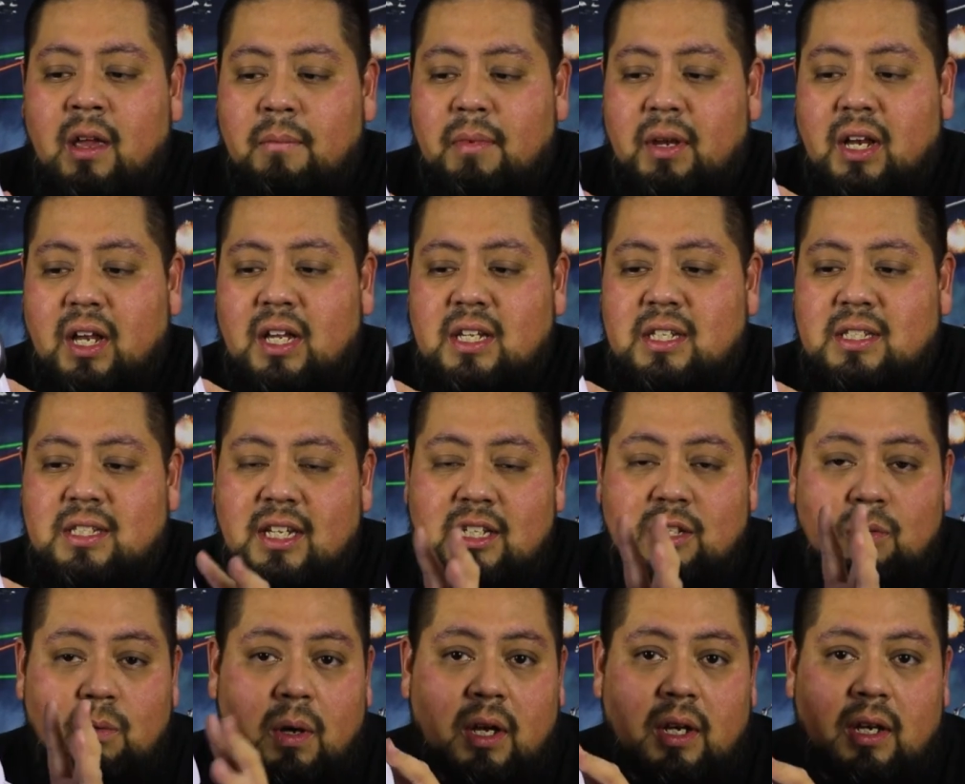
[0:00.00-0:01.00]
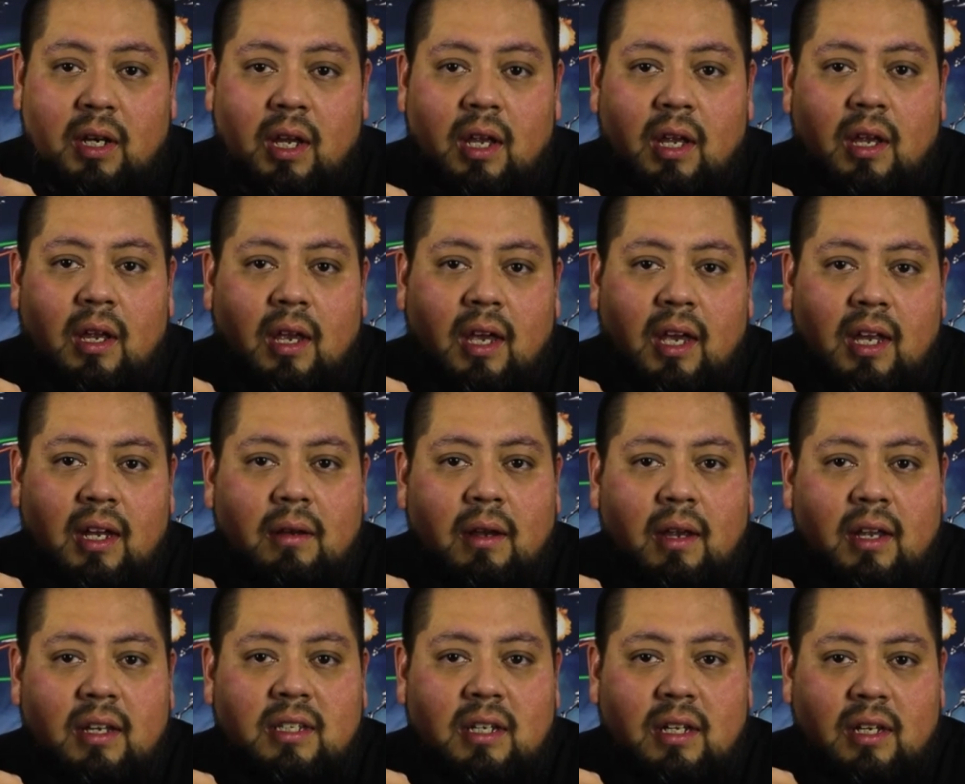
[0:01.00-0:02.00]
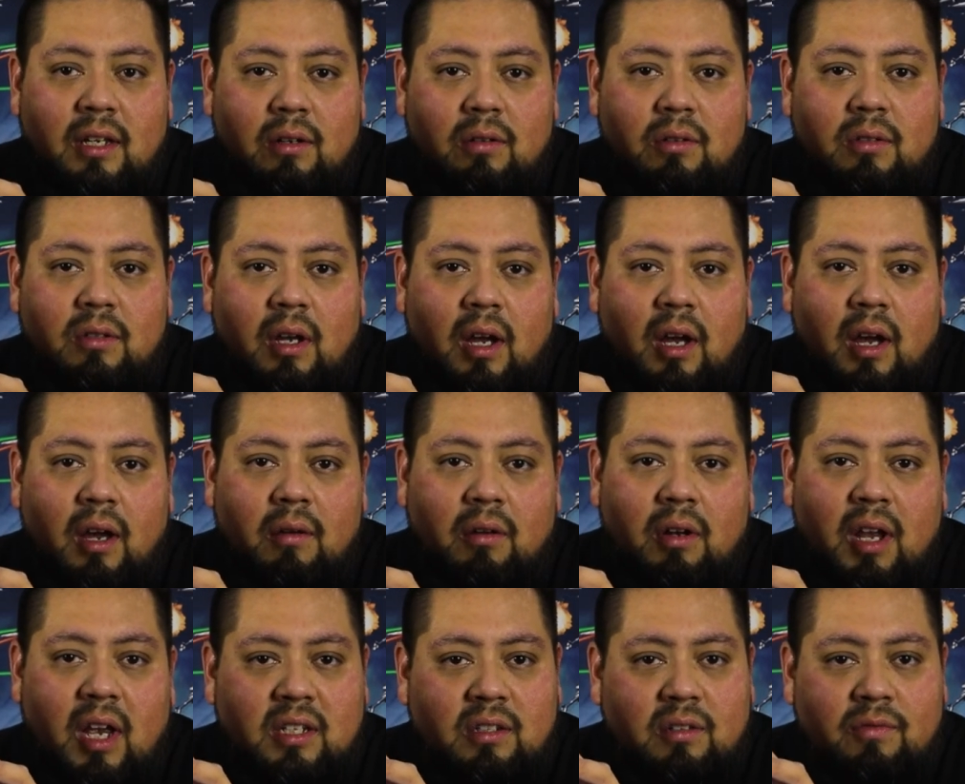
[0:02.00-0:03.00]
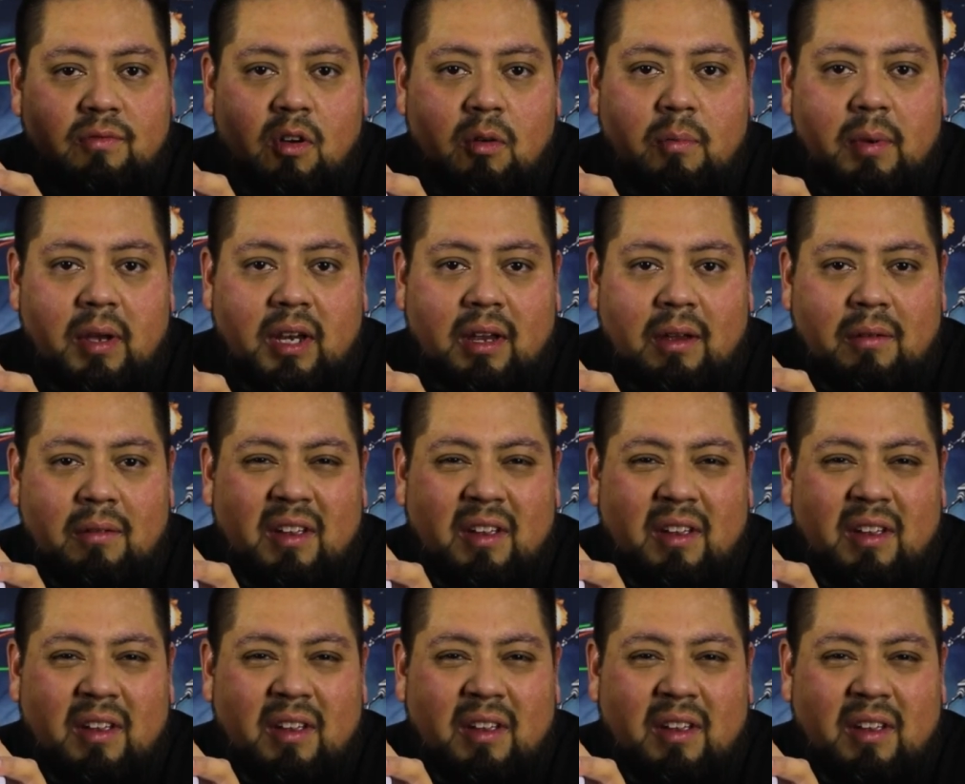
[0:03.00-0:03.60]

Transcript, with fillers: because this one, it, it's a little um, claustrophobic.